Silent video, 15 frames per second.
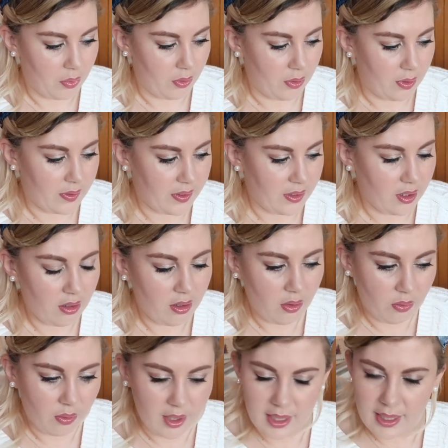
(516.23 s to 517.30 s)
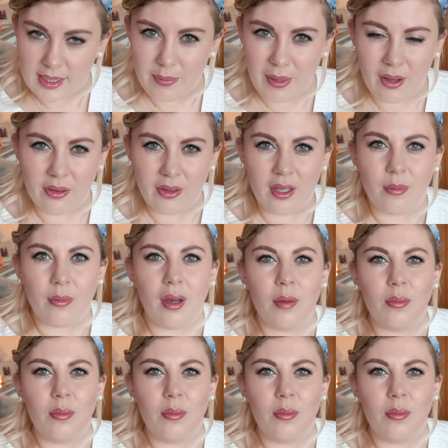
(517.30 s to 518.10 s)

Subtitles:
boards. I don't know what it is about them.